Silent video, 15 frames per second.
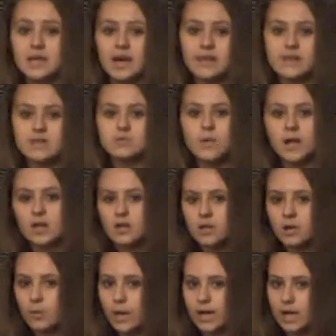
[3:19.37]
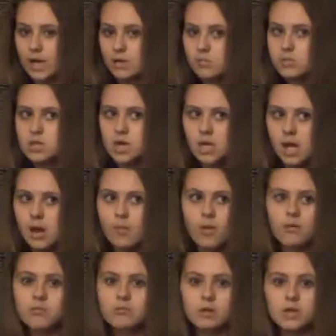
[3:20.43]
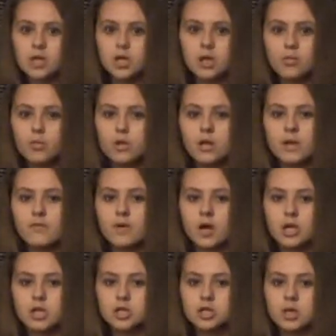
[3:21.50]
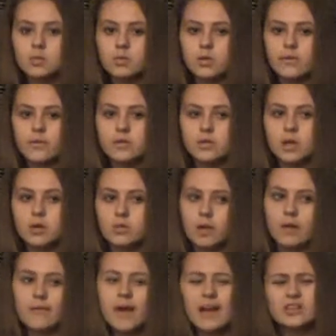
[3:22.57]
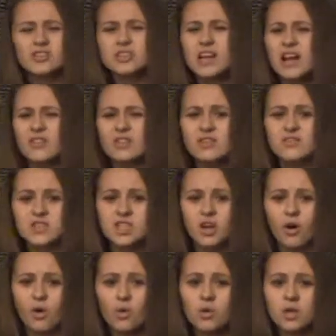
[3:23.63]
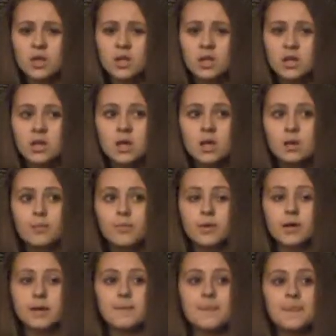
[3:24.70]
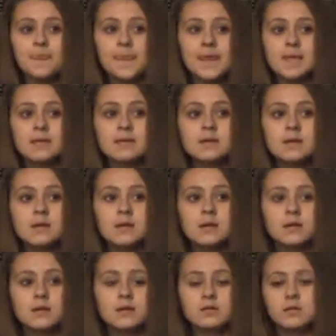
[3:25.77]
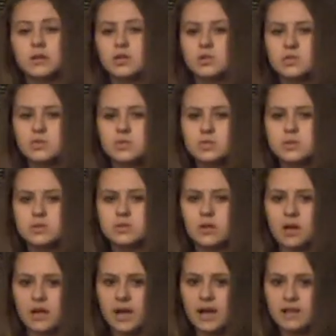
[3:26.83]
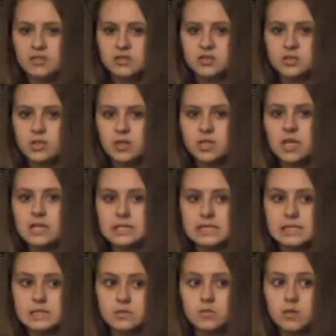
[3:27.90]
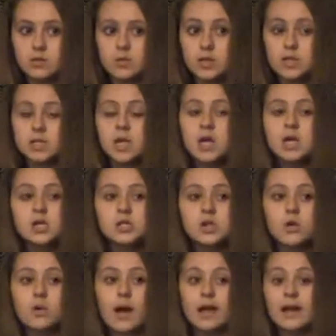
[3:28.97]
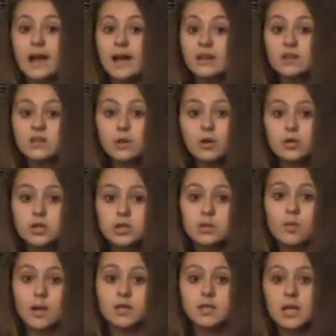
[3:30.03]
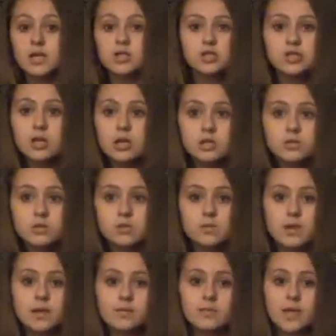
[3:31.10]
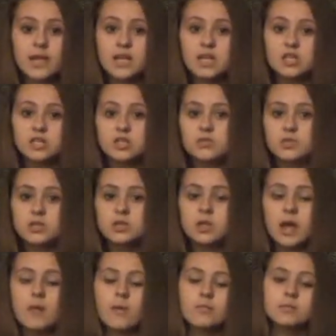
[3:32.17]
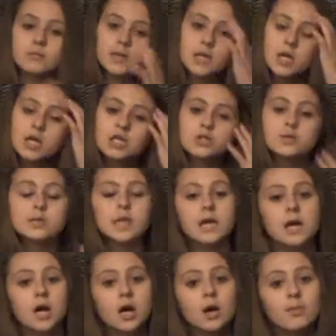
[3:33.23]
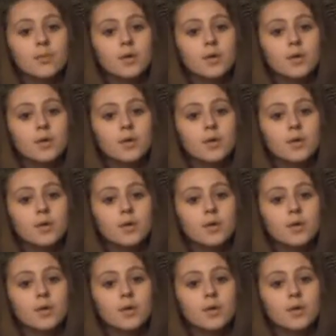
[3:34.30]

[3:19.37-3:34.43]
Yeah, this is why I don't like away games. Like, I probably wouldn't have gotten in trouble if it was a home game. Actually, I don't even know. But our school is not as strict as this one was. So, and I didn't know who she was. I just thought she was a random lady, and she just came up to me. She was like,